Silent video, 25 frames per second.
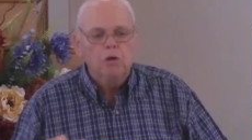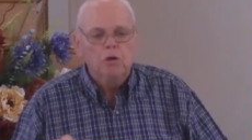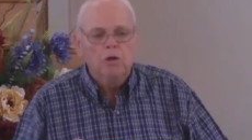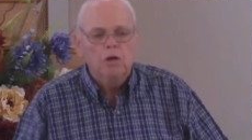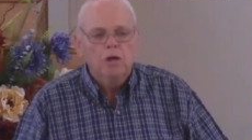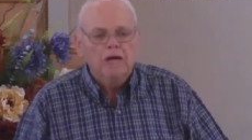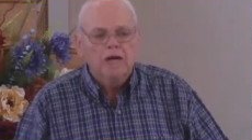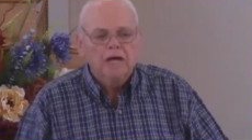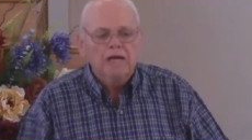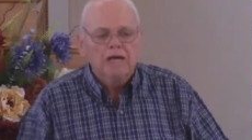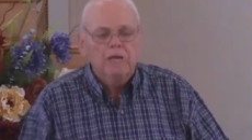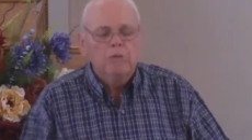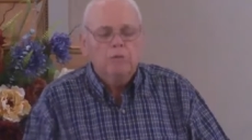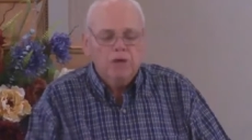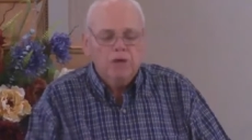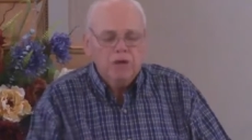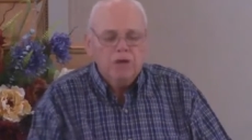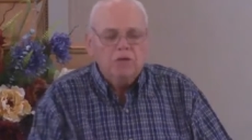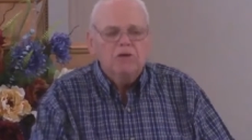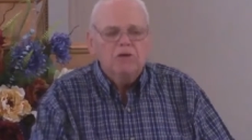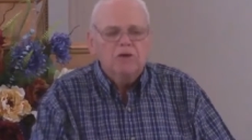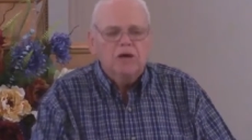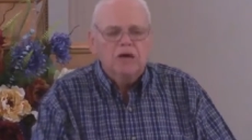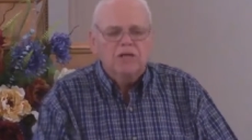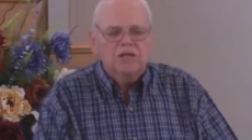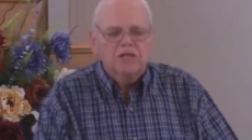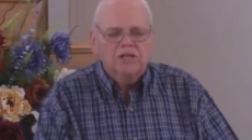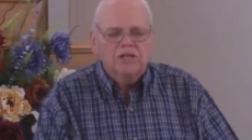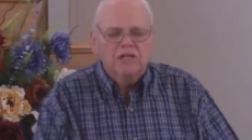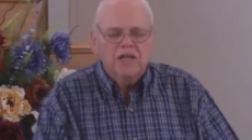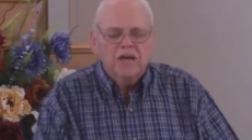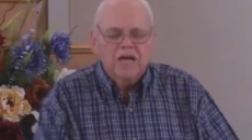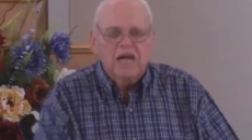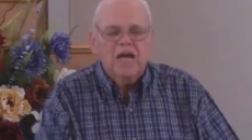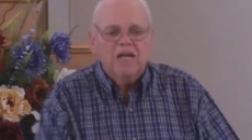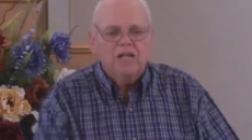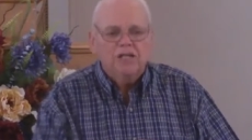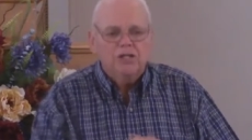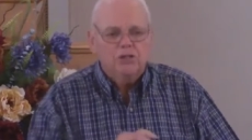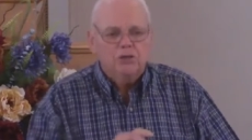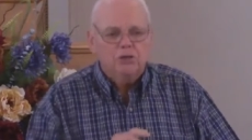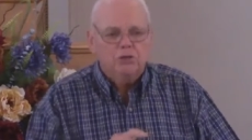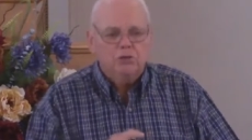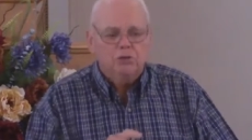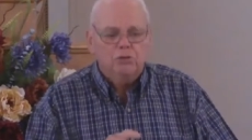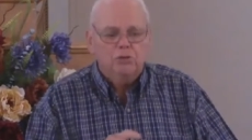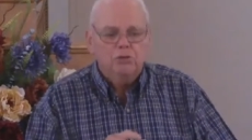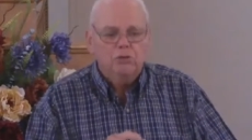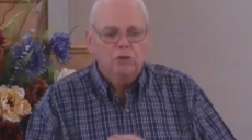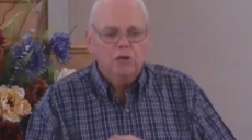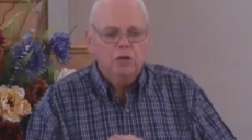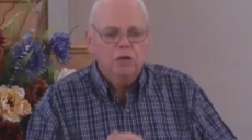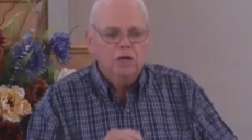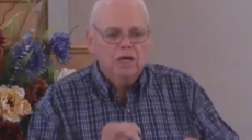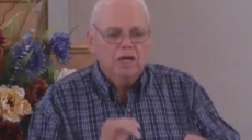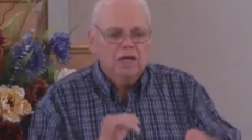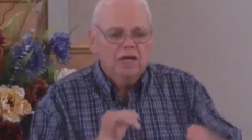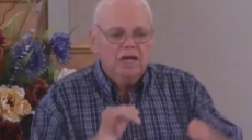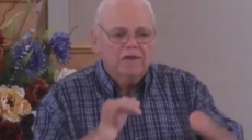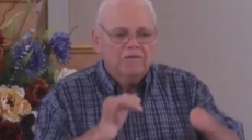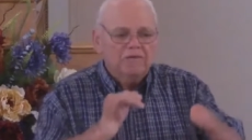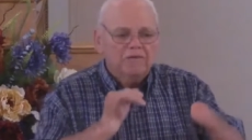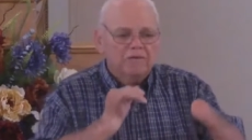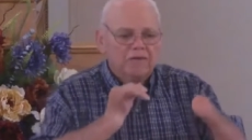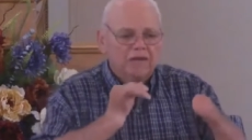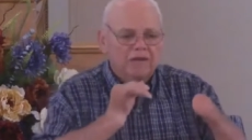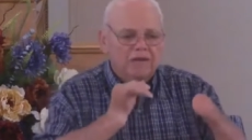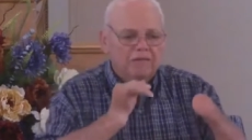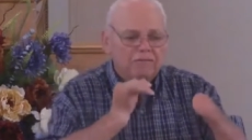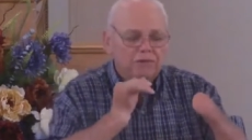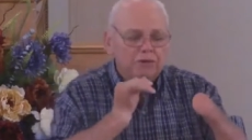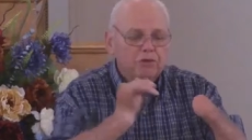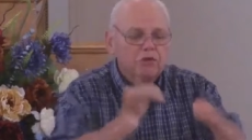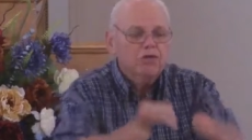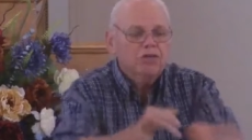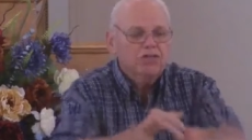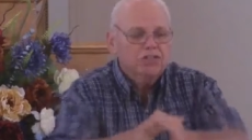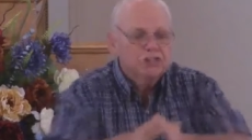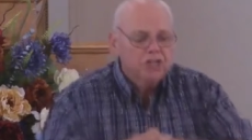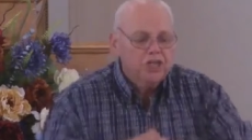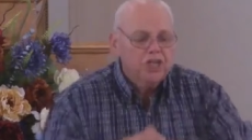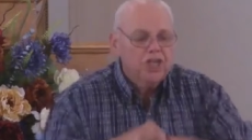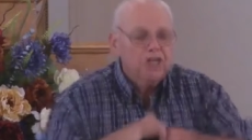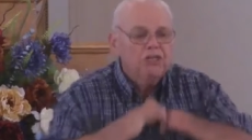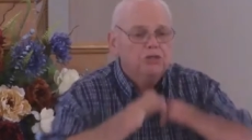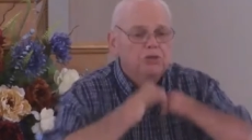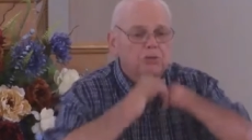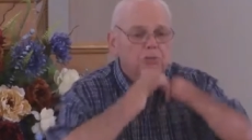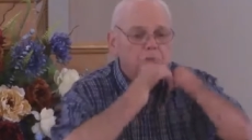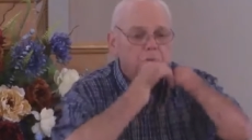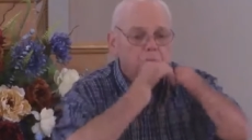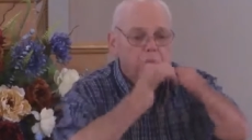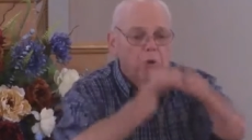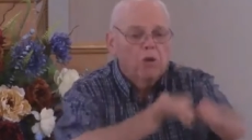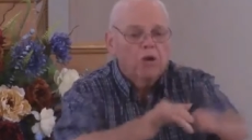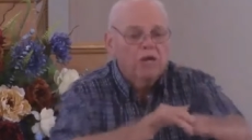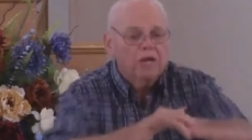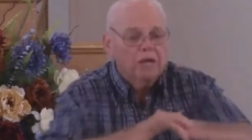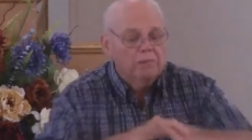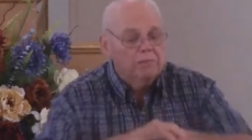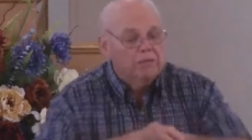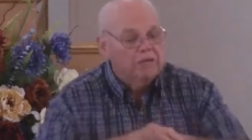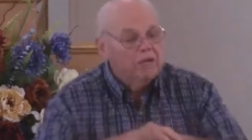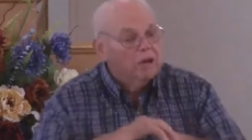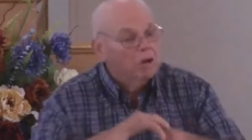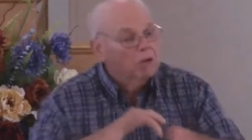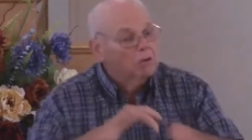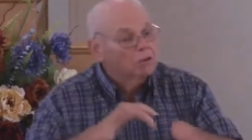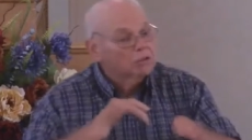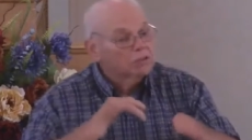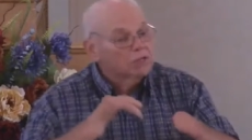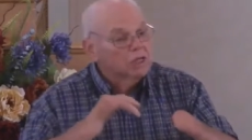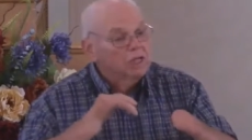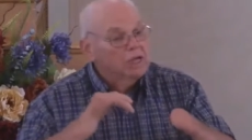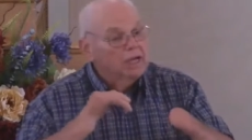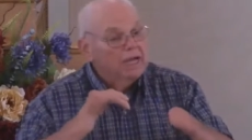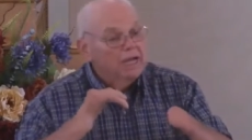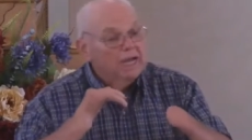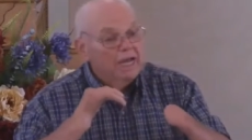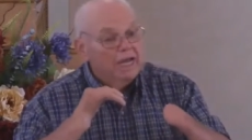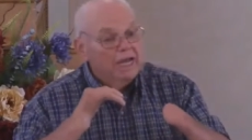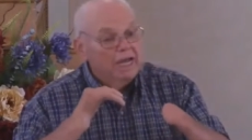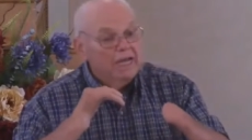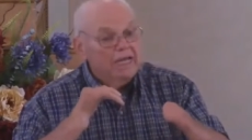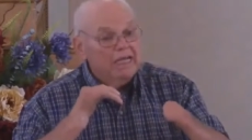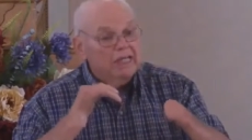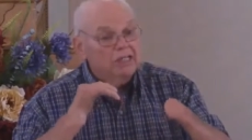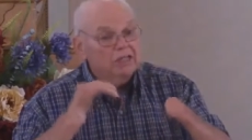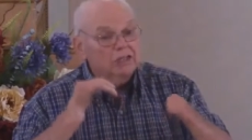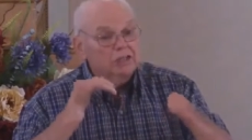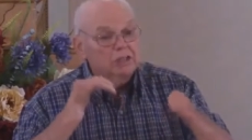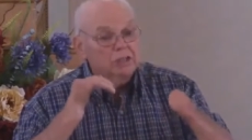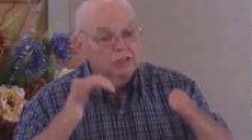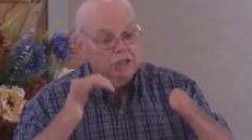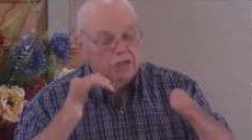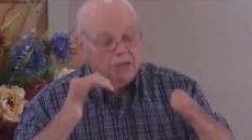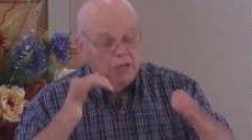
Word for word: Amen. He will not deny you if you continue praying, because He's